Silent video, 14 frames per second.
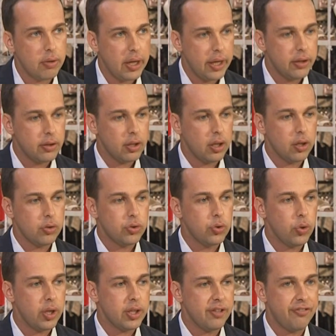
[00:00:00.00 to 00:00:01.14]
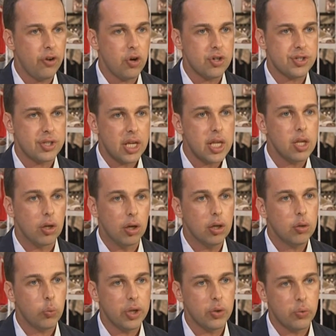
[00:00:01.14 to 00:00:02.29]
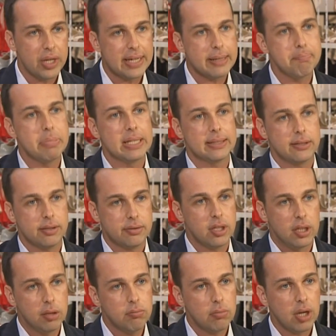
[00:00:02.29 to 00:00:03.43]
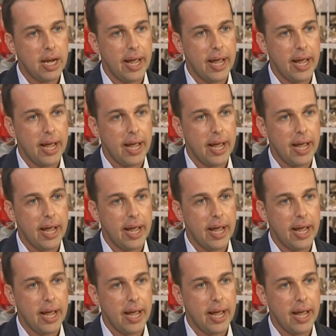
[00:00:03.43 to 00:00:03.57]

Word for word: the, during the first year, we really built a team,